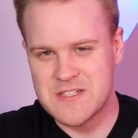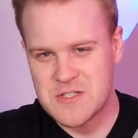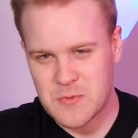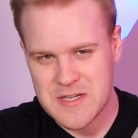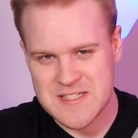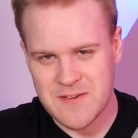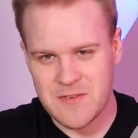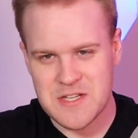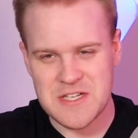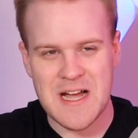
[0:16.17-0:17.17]

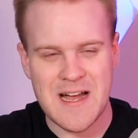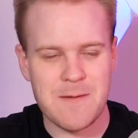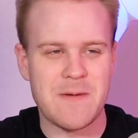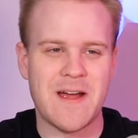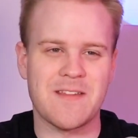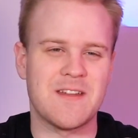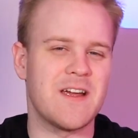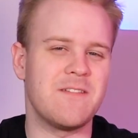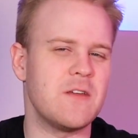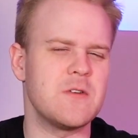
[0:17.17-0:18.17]
27-inch iMac that
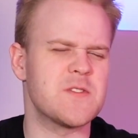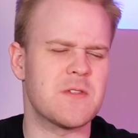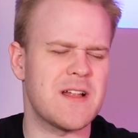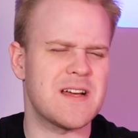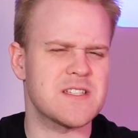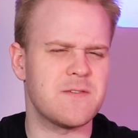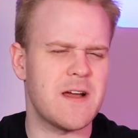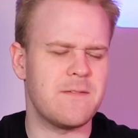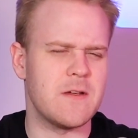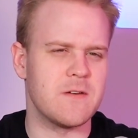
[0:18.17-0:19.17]
I've used for the last
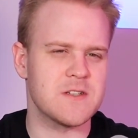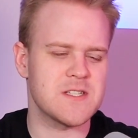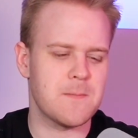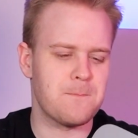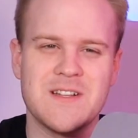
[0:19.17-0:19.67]
5 years.